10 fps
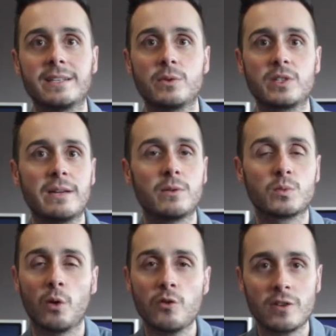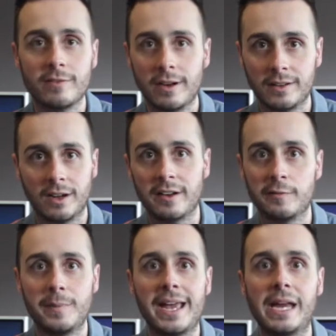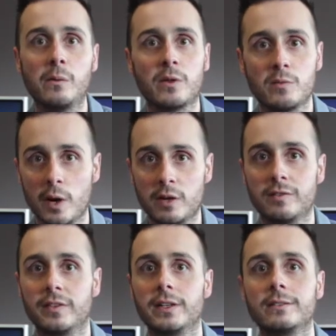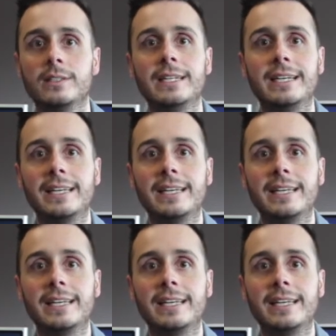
It was wandering around Cardiff Bay with a microphone,